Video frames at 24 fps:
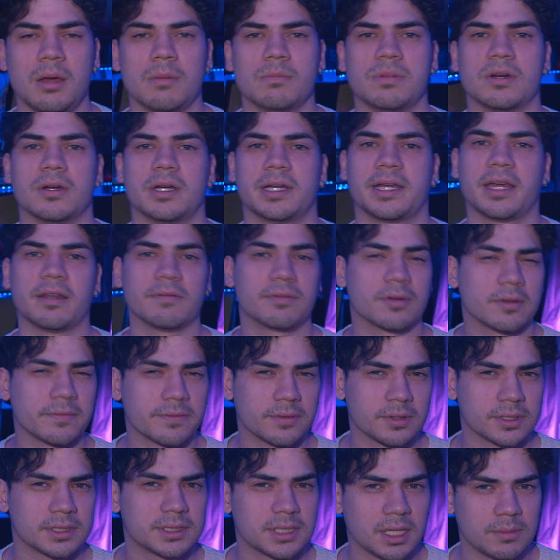But again, for the
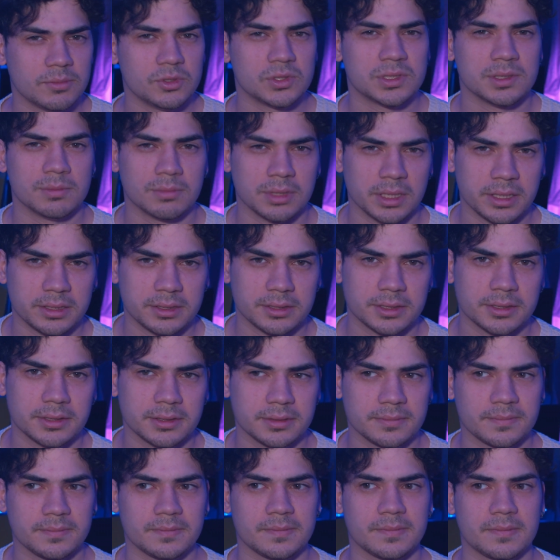first time using Blender,
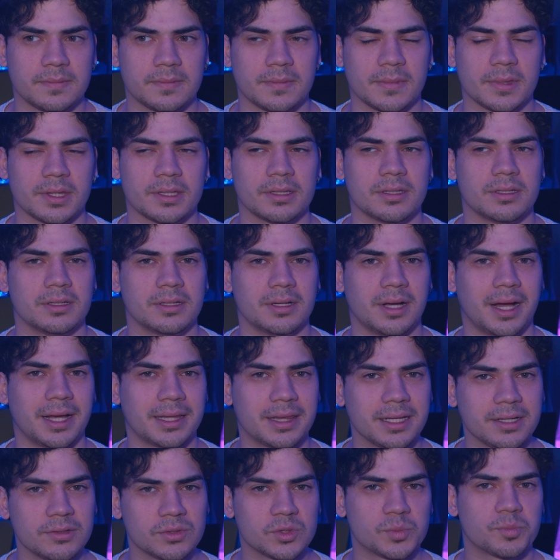I
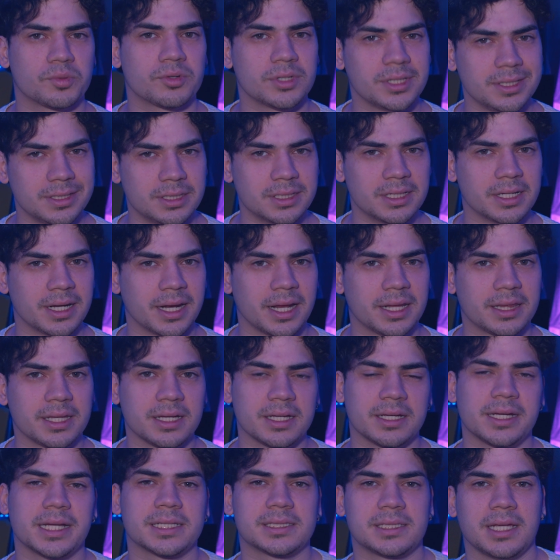think it was pretty good, and I think
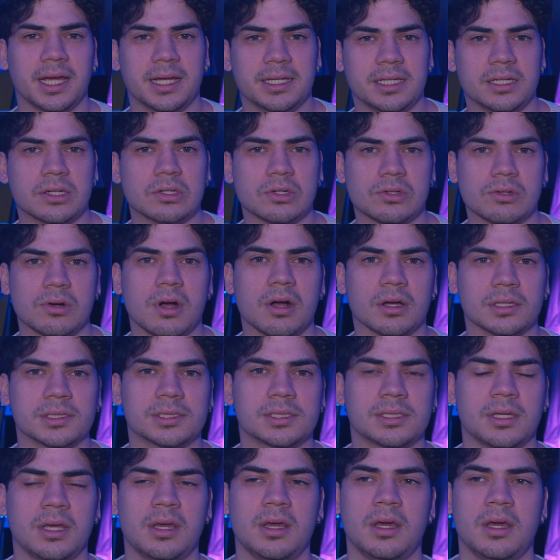it gets the idea across.